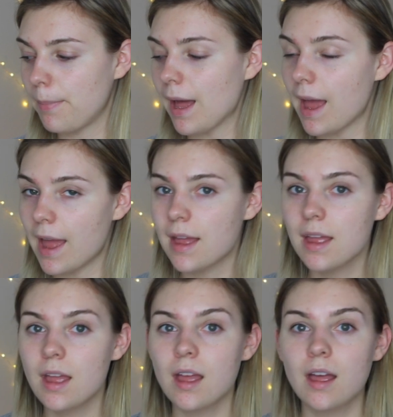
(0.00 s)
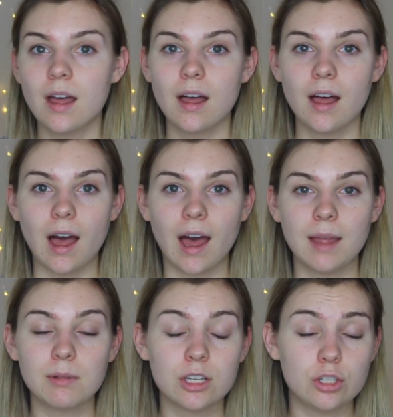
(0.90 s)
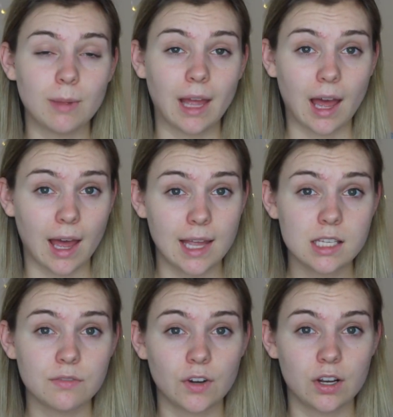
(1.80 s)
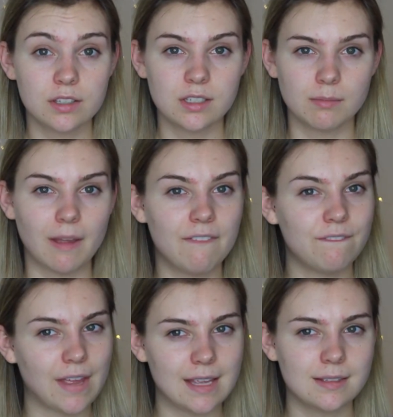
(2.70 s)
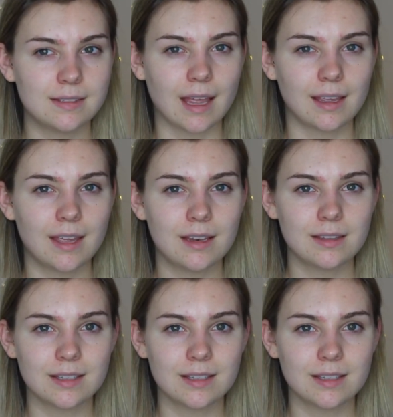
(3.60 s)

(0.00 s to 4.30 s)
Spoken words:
But I'm going to do my eyes first and my face second.